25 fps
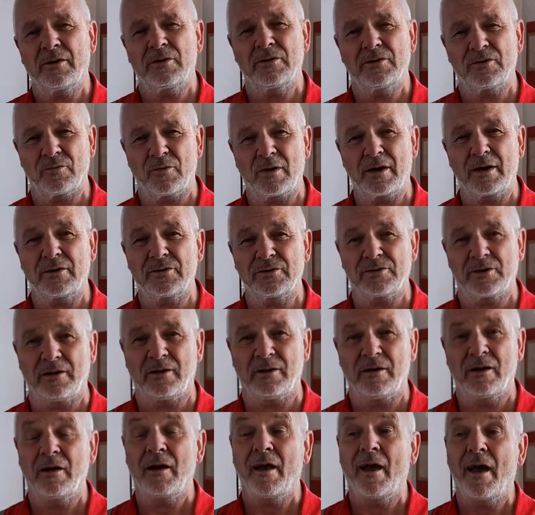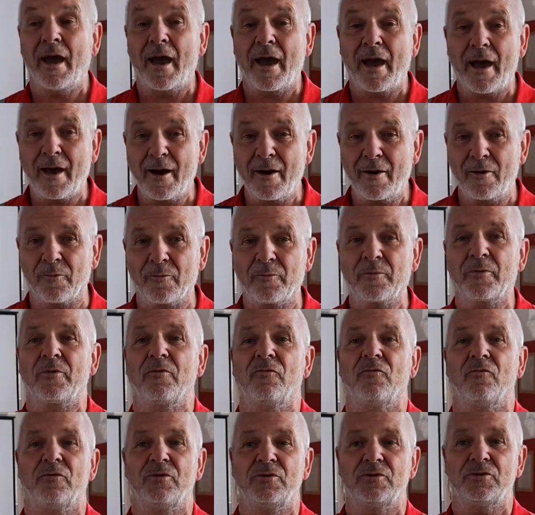to actually help
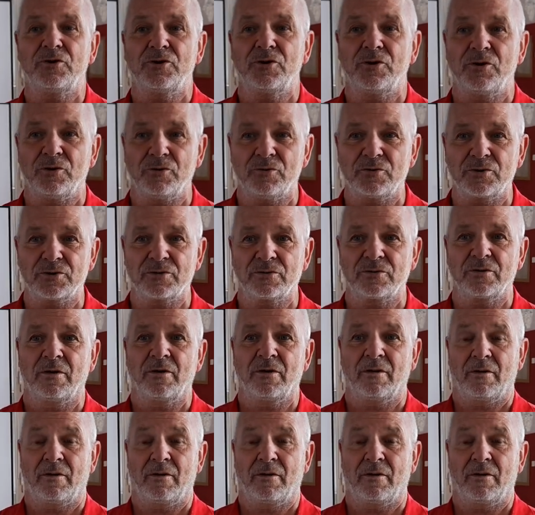reduce